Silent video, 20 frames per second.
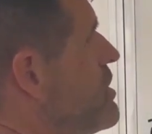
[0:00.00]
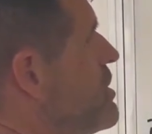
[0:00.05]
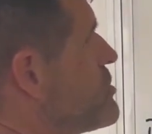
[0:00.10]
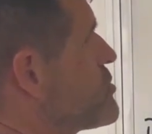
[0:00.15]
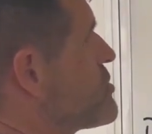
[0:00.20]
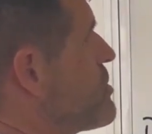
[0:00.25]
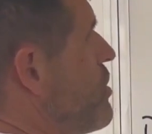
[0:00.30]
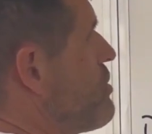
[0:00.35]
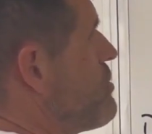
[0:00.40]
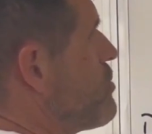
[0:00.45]

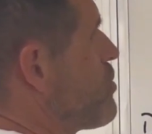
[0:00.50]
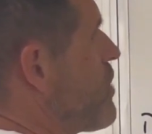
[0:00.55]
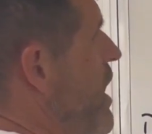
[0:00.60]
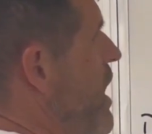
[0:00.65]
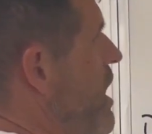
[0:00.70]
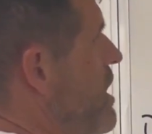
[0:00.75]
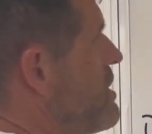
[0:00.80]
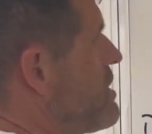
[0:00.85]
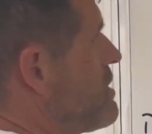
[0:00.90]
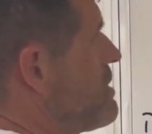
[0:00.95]
So the
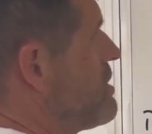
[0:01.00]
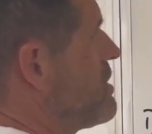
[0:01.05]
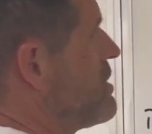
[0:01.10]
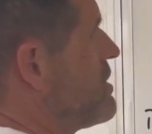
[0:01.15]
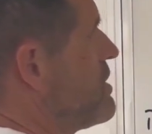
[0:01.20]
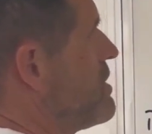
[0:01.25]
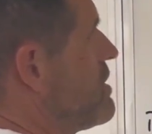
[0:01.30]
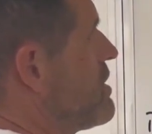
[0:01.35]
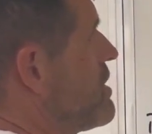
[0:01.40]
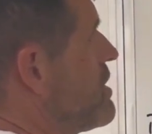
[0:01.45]
red
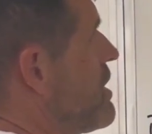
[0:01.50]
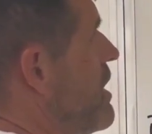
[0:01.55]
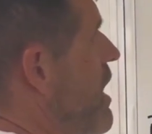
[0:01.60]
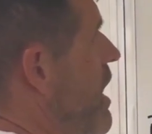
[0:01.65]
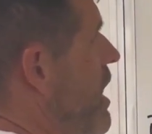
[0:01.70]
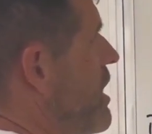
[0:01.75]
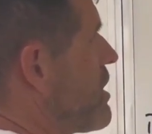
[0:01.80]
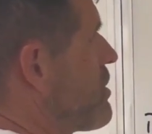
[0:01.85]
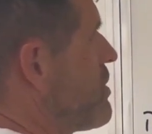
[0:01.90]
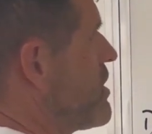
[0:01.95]

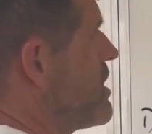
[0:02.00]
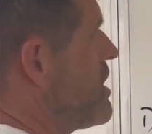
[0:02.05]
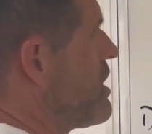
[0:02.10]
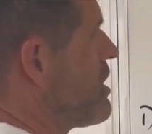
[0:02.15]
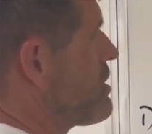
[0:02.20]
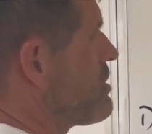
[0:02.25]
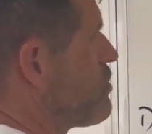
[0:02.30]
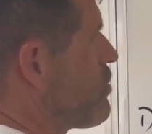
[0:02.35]
angle here,